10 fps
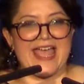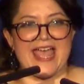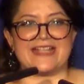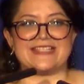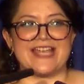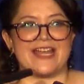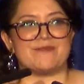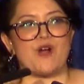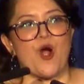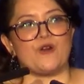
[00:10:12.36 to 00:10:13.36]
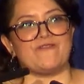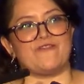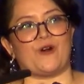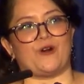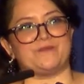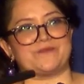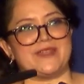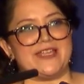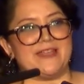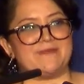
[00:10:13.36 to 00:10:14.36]
And yet I'm hopeful,
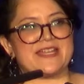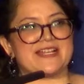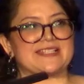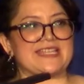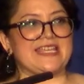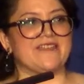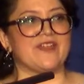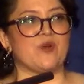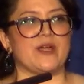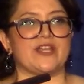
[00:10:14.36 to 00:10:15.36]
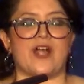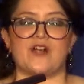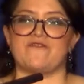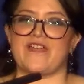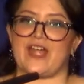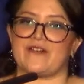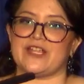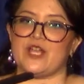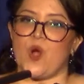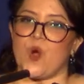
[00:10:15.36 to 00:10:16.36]
because even when our
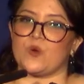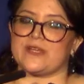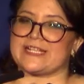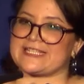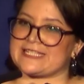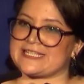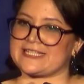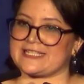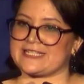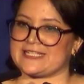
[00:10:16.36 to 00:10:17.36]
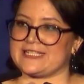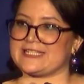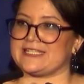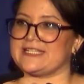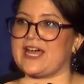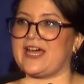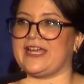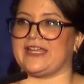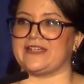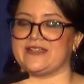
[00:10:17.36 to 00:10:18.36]
very own existence is
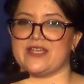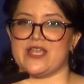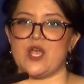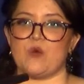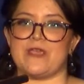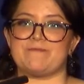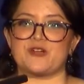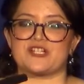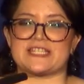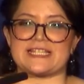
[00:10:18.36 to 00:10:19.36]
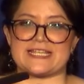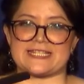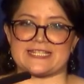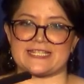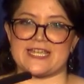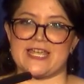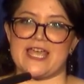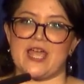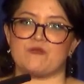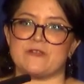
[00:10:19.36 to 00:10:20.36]
denied, we persist
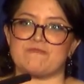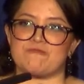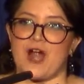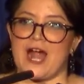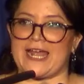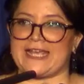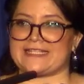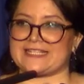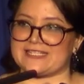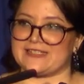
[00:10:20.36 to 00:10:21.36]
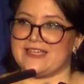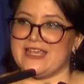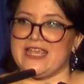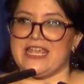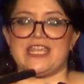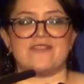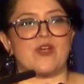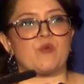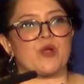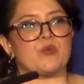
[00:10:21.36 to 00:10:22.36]
and we rise.
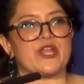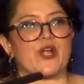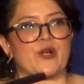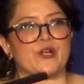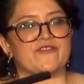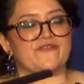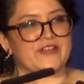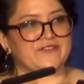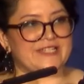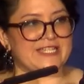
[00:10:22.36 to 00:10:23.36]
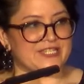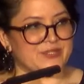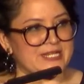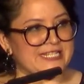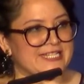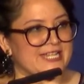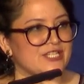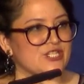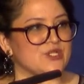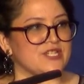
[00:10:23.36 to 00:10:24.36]
Even when we earn 53
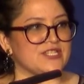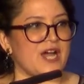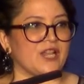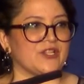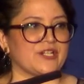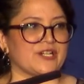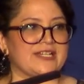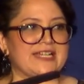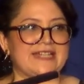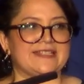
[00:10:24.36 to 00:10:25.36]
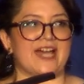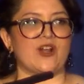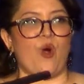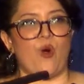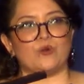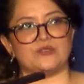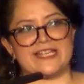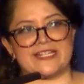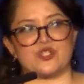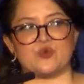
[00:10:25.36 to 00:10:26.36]
cents to the dollar, not
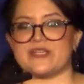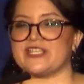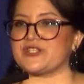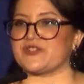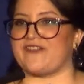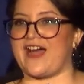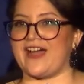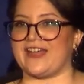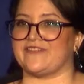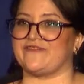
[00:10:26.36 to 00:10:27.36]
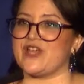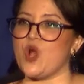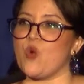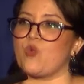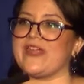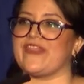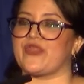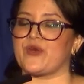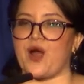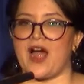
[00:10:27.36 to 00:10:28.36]
only do we survive, we
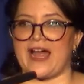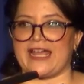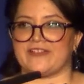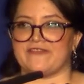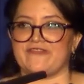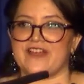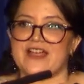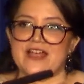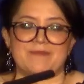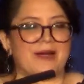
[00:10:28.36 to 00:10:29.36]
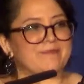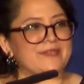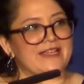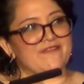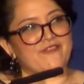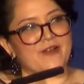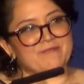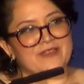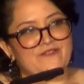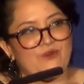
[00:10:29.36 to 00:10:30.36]
thrive. But from
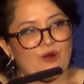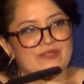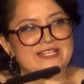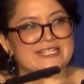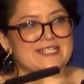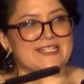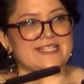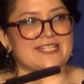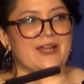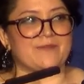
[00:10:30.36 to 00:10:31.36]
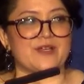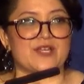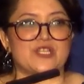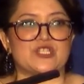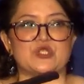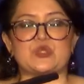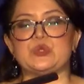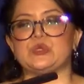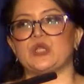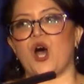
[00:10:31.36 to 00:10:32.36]
before the sun is up to
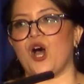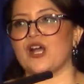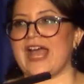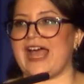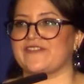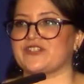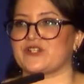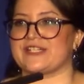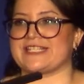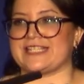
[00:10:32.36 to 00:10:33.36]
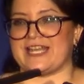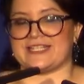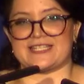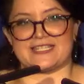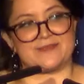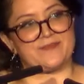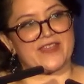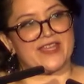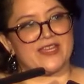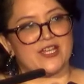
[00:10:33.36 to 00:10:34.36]
long after it sets,
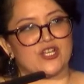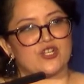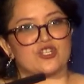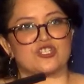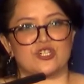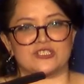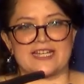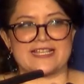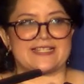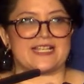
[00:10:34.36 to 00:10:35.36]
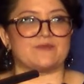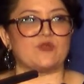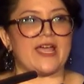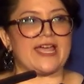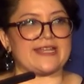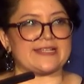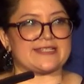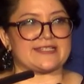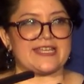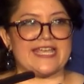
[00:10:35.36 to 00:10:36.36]
nosotras las
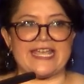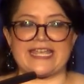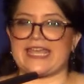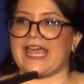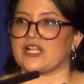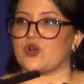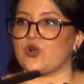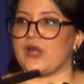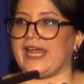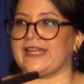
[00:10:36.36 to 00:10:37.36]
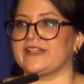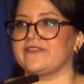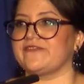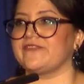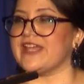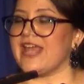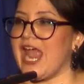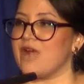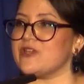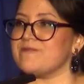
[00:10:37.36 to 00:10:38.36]
mujeres get creative
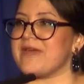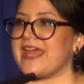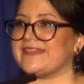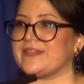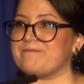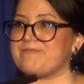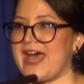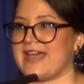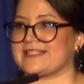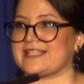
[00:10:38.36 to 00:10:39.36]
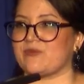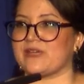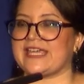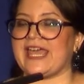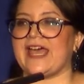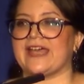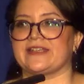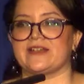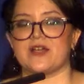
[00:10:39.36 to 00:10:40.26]
and we make the best that we can